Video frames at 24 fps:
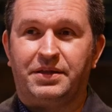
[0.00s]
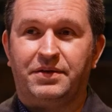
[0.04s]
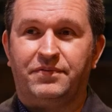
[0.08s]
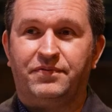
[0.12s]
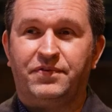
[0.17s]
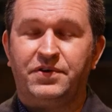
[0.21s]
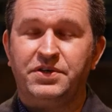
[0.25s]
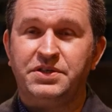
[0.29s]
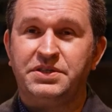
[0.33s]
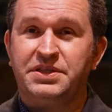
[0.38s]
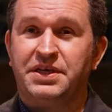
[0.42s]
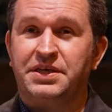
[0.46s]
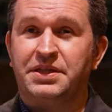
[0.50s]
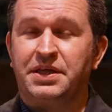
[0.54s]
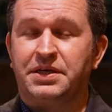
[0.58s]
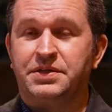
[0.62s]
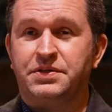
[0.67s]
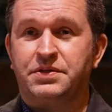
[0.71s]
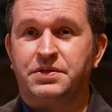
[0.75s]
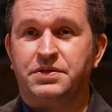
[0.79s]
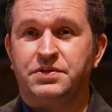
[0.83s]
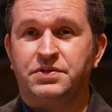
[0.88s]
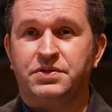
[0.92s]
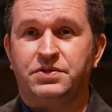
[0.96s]
first thing
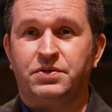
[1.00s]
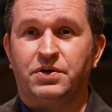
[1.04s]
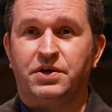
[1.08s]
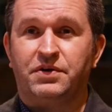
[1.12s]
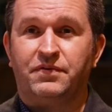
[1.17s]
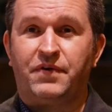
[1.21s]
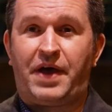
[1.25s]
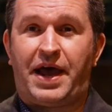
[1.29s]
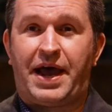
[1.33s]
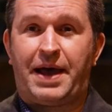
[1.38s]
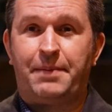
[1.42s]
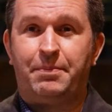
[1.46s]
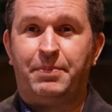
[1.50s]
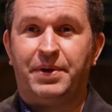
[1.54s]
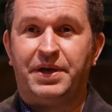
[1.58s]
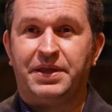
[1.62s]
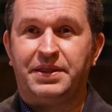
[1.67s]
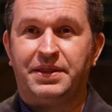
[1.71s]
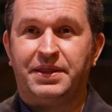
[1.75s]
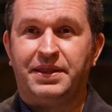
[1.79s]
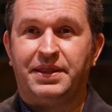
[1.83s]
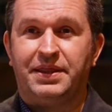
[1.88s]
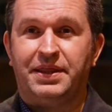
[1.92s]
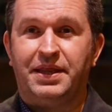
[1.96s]
that sort of
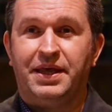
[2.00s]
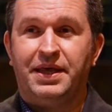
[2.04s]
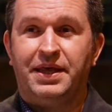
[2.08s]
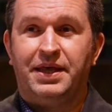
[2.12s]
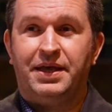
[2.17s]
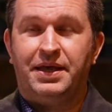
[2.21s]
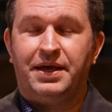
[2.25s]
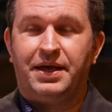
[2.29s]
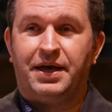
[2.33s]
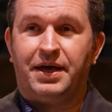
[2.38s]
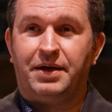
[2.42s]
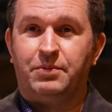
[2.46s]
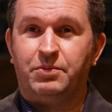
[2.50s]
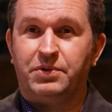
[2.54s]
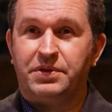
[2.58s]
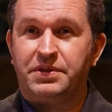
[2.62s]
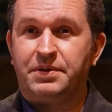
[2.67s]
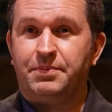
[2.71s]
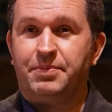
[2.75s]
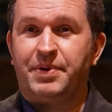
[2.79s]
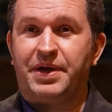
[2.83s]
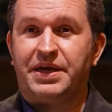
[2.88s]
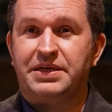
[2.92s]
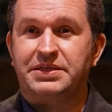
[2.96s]
happened with
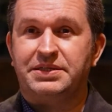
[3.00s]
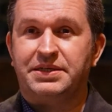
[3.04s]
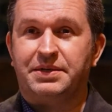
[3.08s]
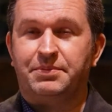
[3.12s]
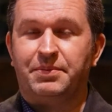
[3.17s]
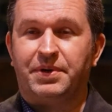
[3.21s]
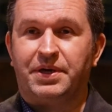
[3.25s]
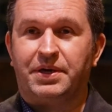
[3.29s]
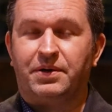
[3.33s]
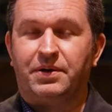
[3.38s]
the pandemic